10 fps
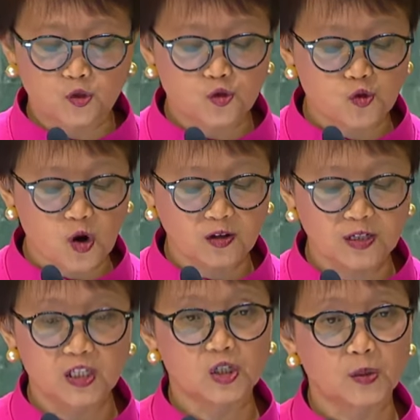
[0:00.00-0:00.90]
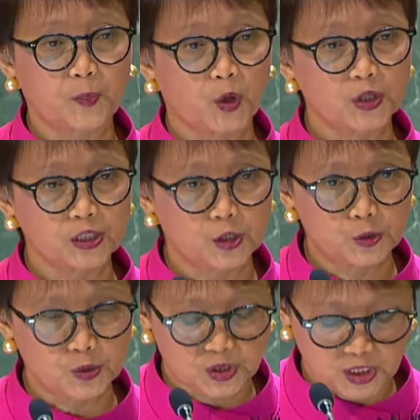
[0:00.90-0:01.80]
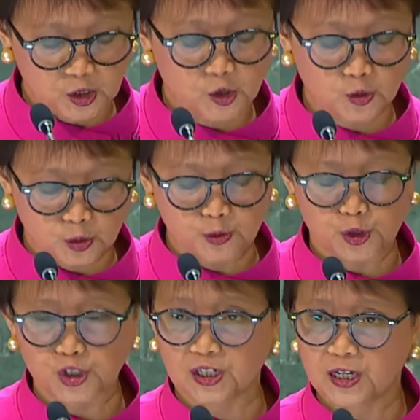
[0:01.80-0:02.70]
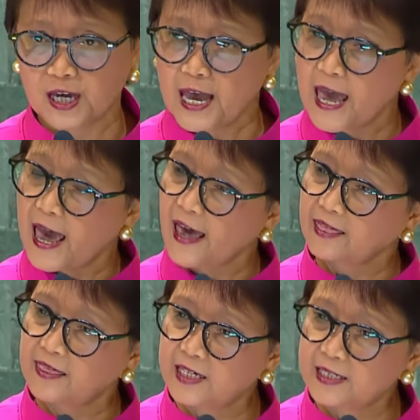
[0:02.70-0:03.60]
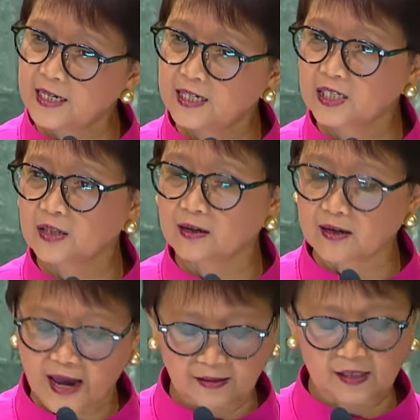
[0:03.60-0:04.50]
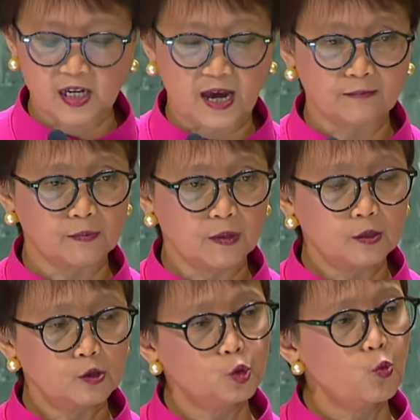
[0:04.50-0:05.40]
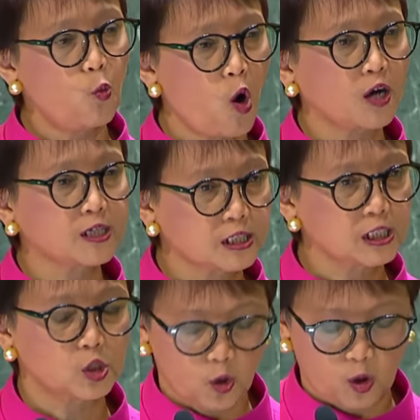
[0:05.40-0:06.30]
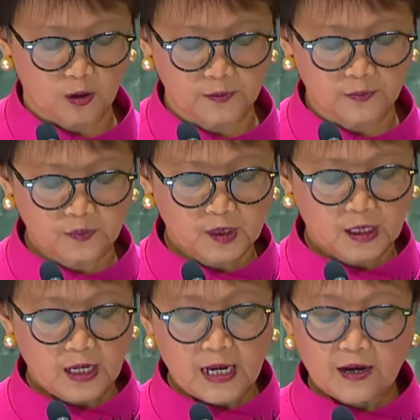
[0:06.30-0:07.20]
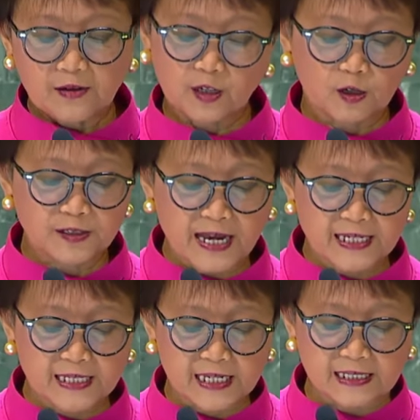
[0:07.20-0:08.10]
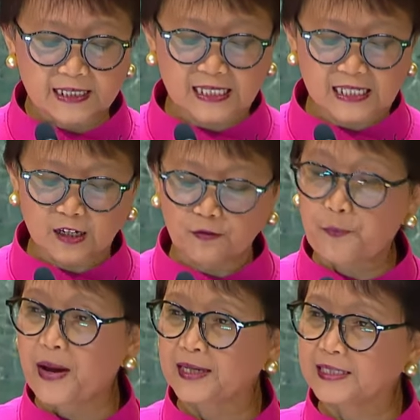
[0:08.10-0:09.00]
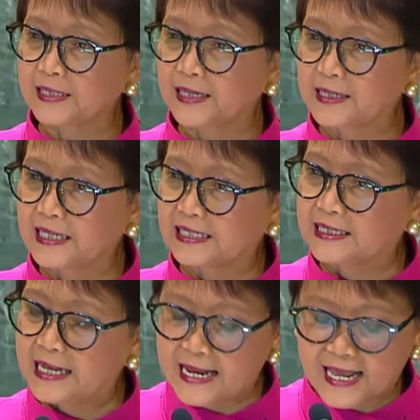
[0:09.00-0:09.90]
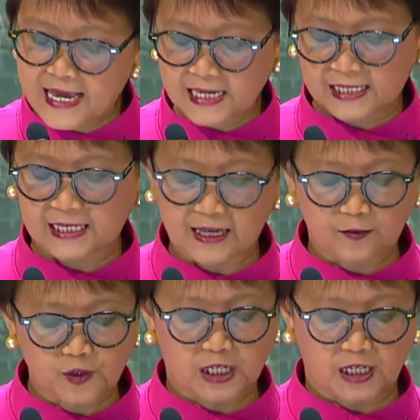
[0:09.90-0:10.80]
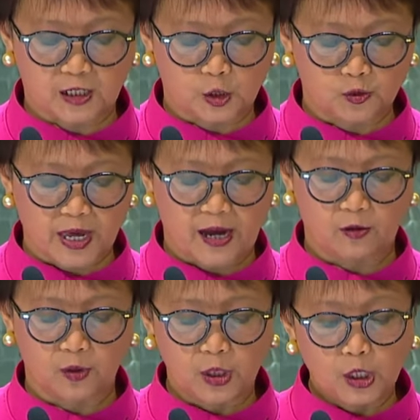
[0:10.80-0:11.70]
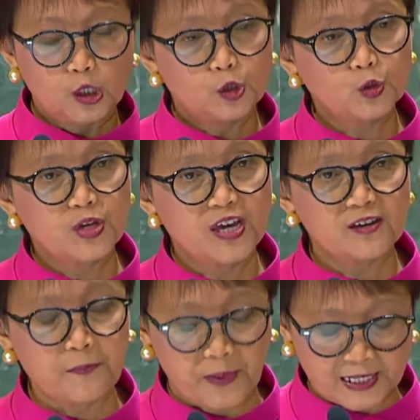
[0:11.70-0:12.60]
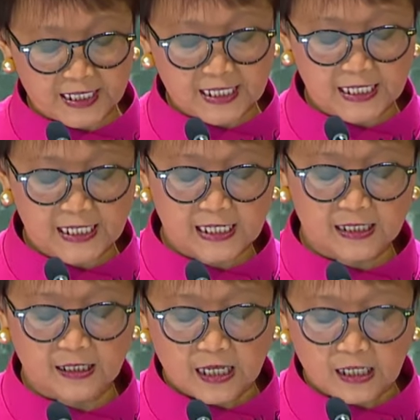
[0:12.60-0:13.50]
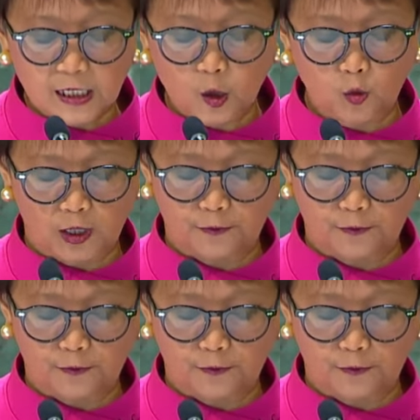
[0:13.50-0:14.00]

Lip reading: strongly support the two-state solution, and this is the right time to walk the talk. Recognizing the state of Palestine is the least that we can do now to give Palestinian equal